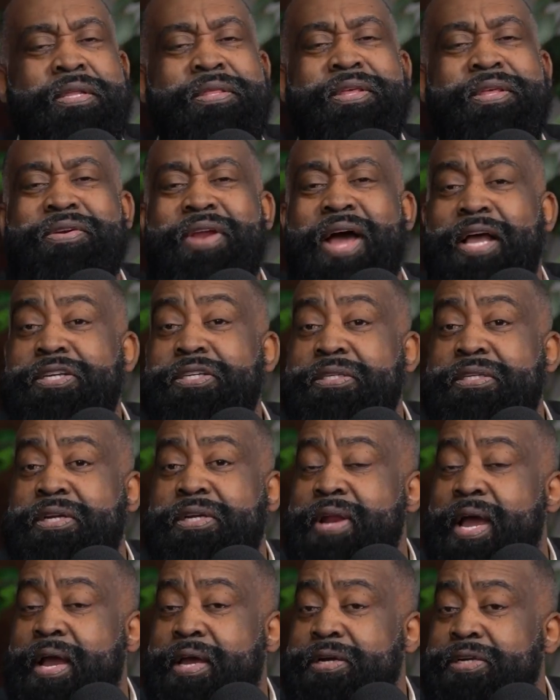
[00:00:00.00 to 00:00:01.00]
They're not
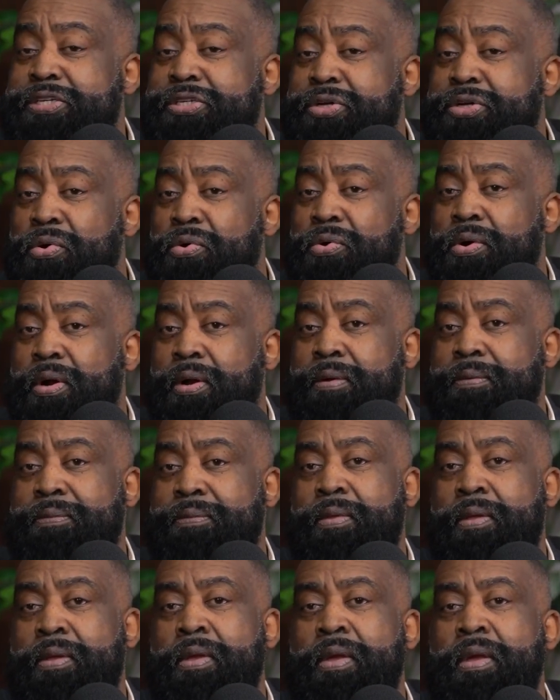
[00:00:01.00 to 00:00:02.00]
going to score.
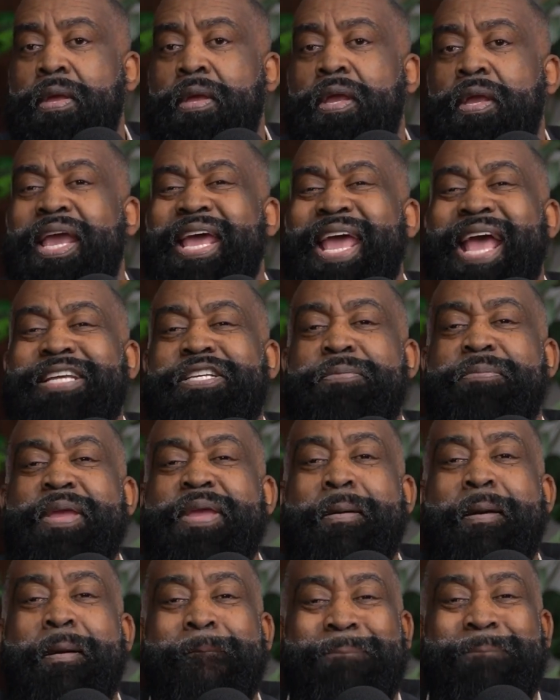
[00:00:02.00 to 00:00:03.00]
It has to
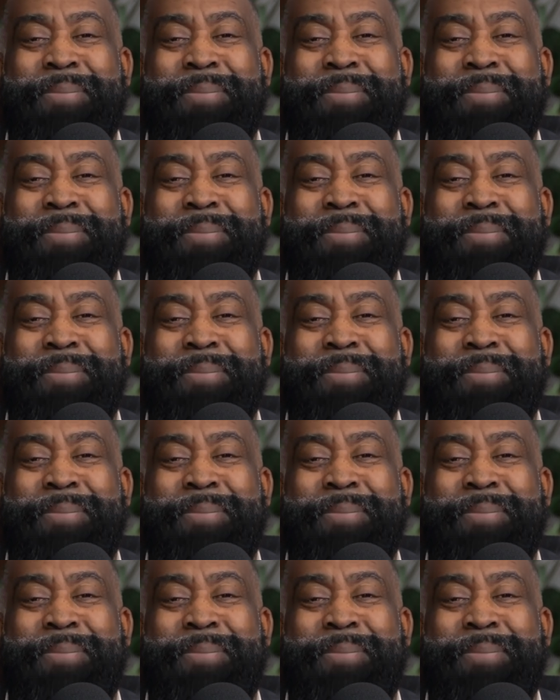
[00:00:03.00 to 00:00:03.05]
be